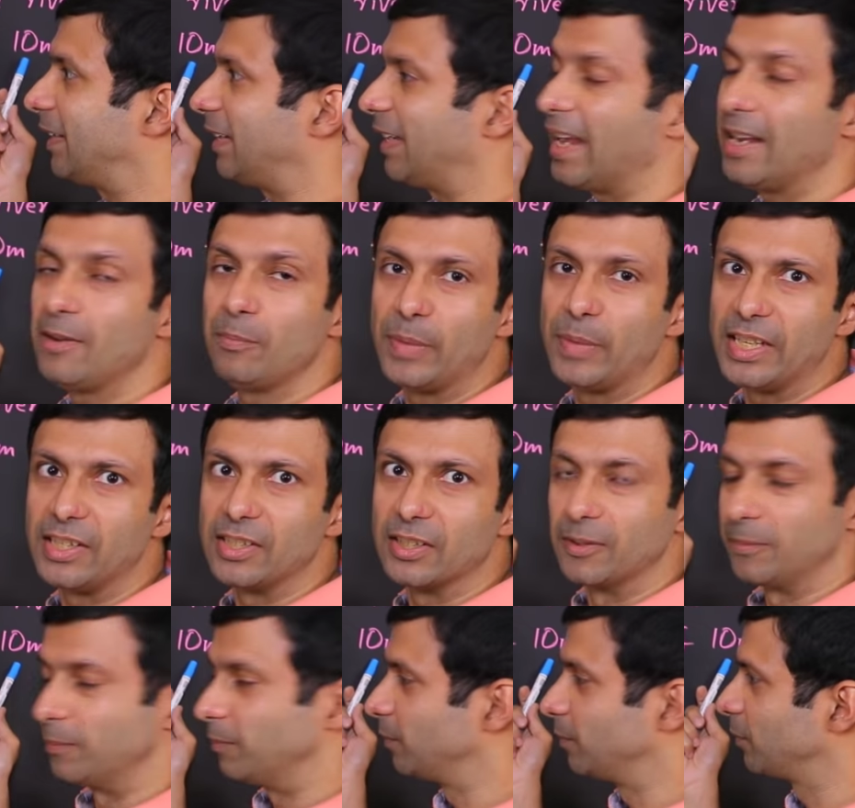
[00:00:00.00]
10
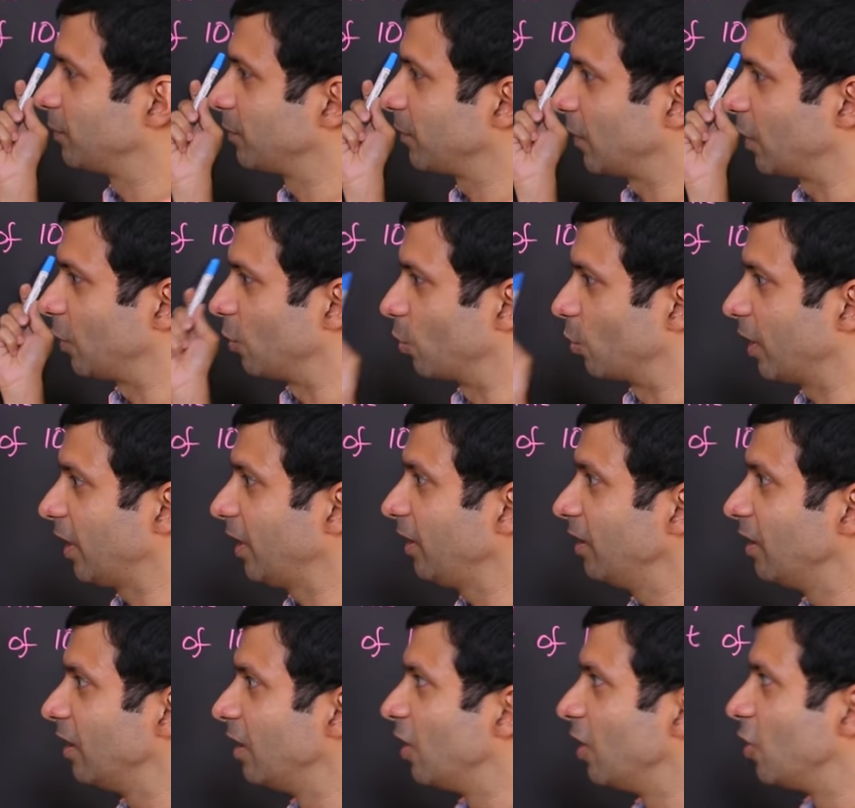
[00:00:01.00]
meter. Okay.
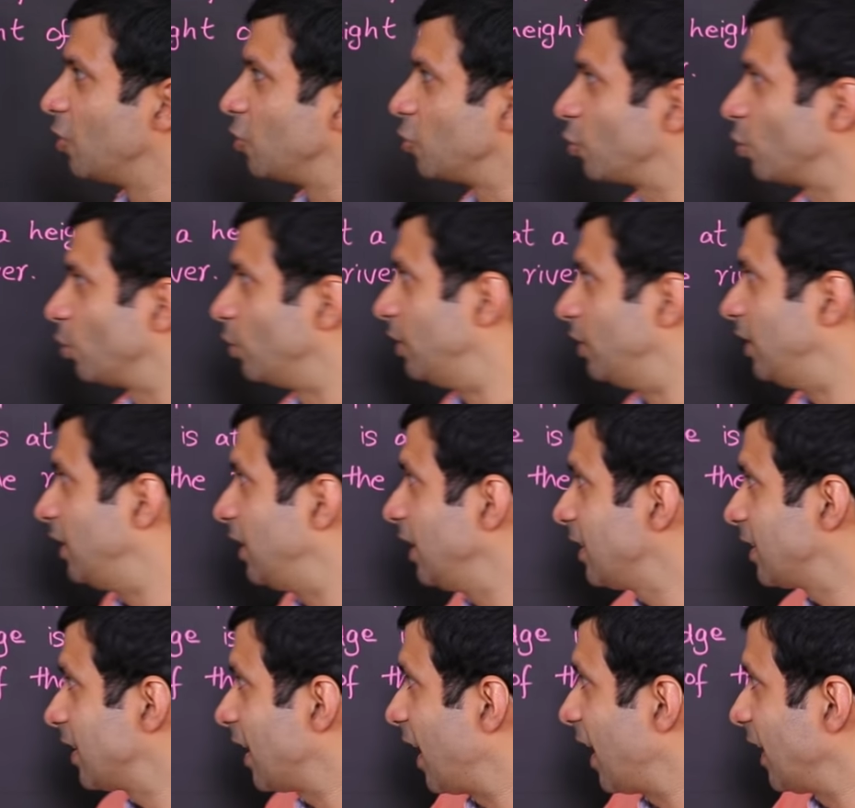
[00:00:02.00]
So
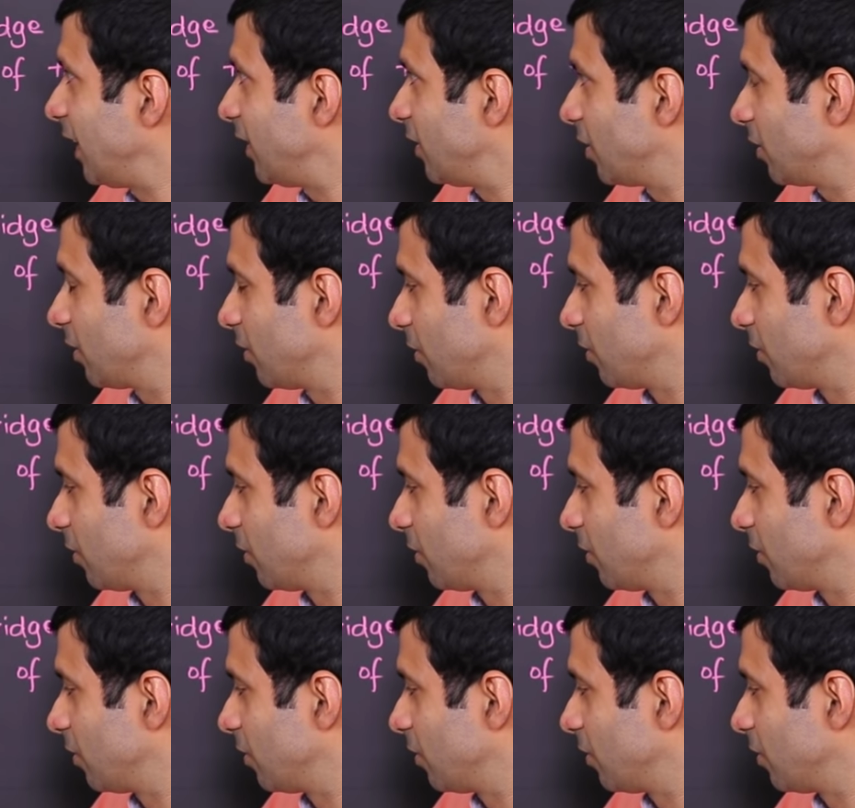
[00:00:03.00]
this height